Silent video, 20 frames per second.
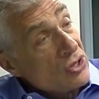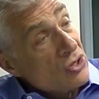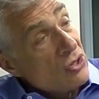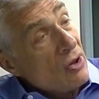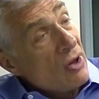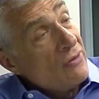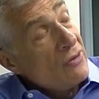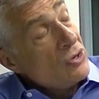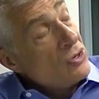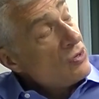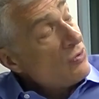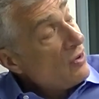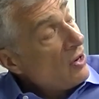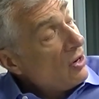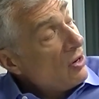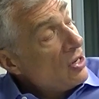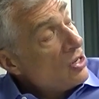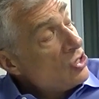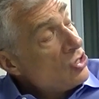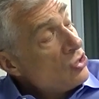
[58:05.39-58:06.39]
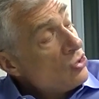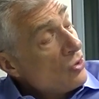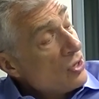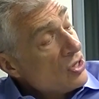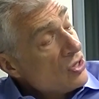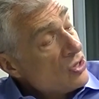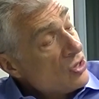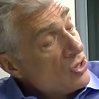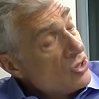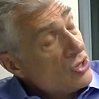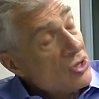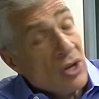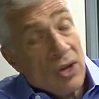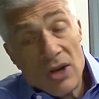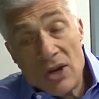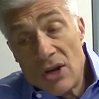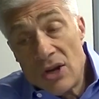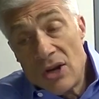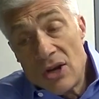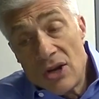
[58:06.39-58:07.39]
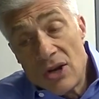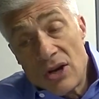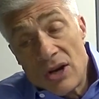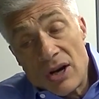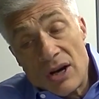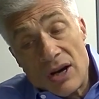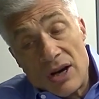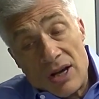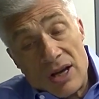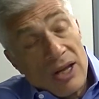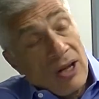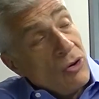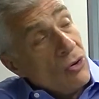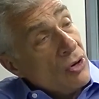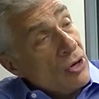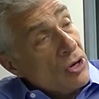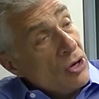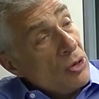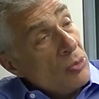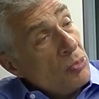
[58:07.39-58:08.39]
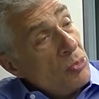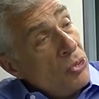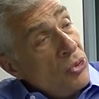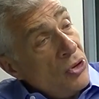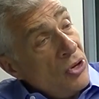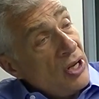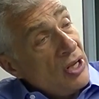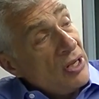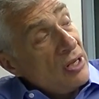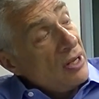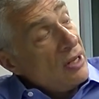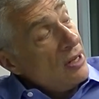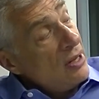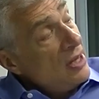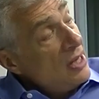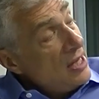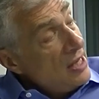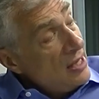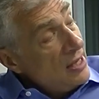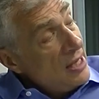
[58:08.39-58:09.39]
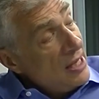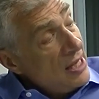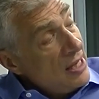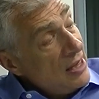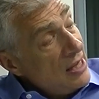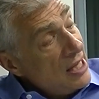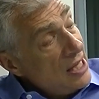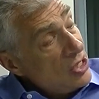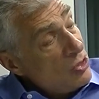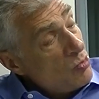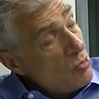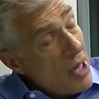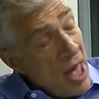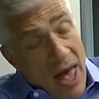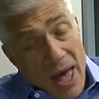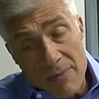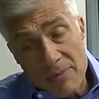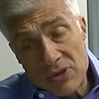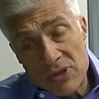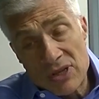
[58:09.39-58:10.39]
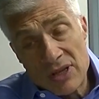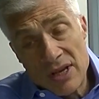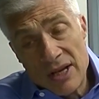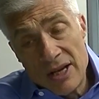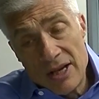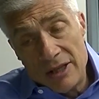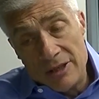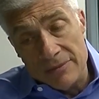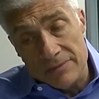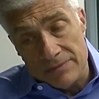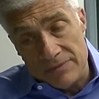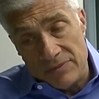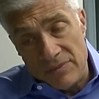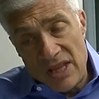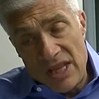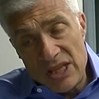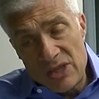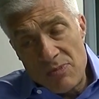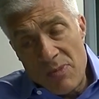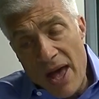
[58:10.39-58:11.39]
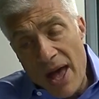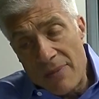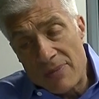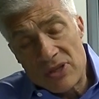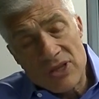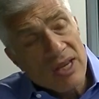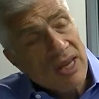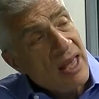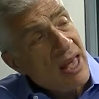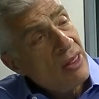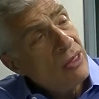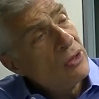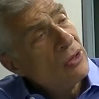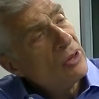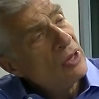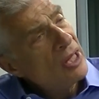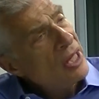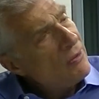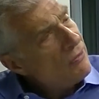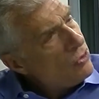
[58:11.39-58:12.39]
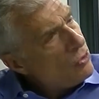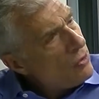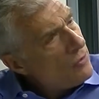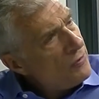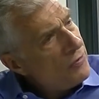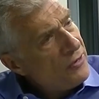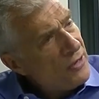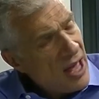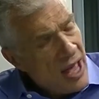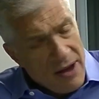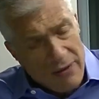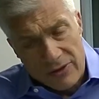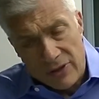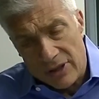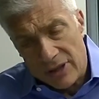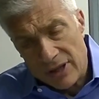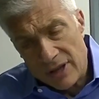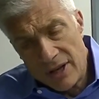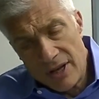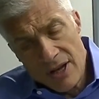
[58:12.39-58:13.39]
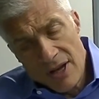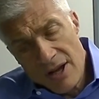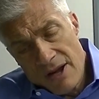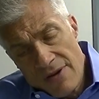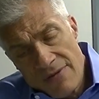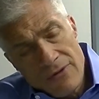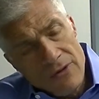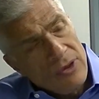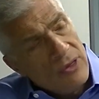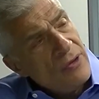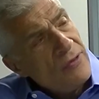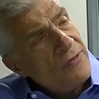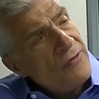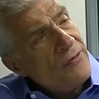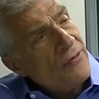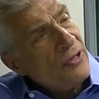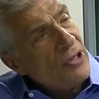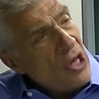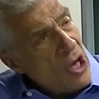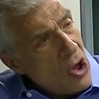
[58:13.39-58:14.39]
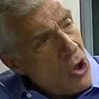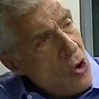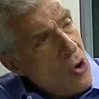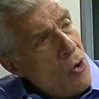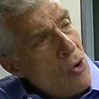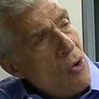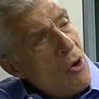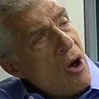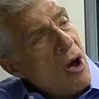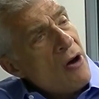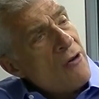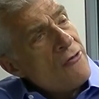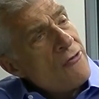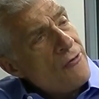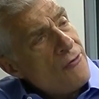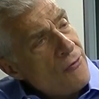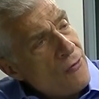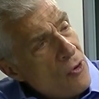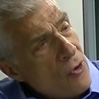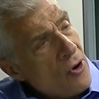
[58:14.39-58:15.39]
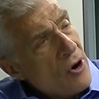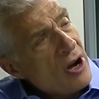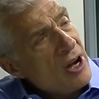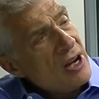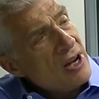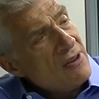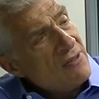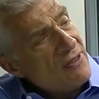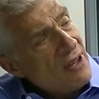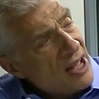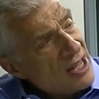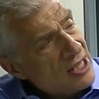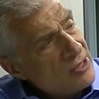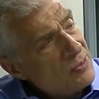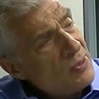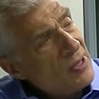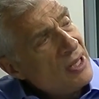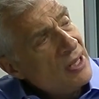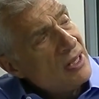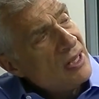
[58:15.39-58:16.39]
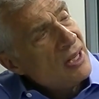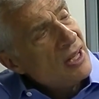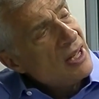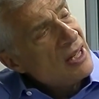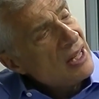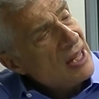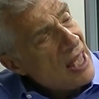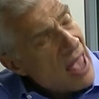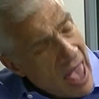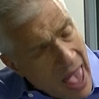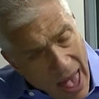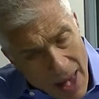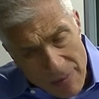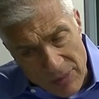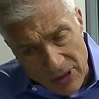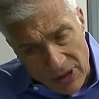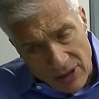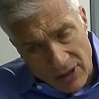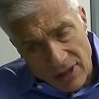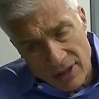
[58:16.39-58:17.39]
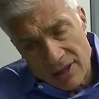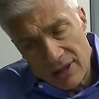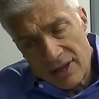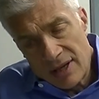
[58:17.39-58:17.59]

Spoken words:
So I've used various sources in order to put these maps together to give you a flavor for the flow of foreign investment capital